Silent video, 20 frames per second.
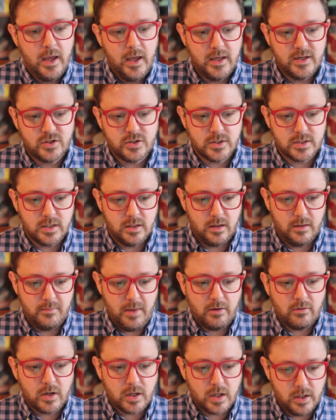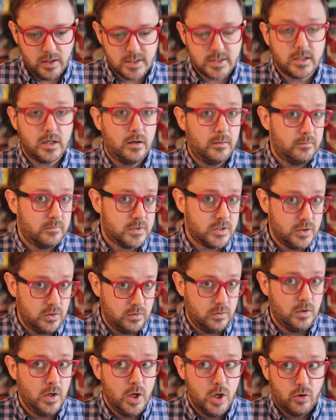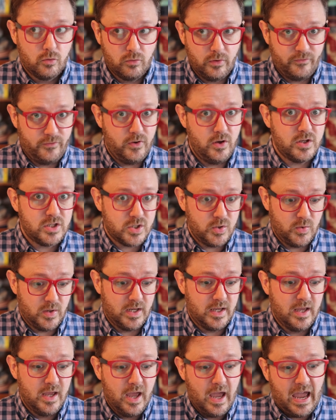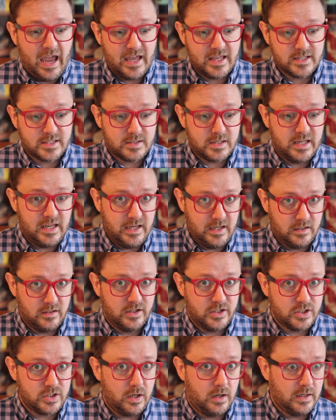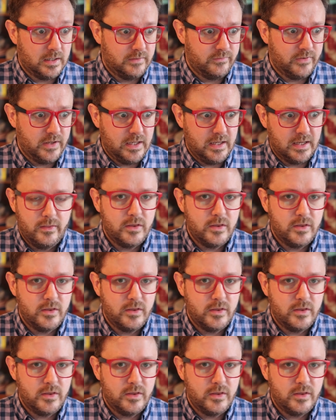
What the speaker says: It's just that America has come to refer to it as English ivy.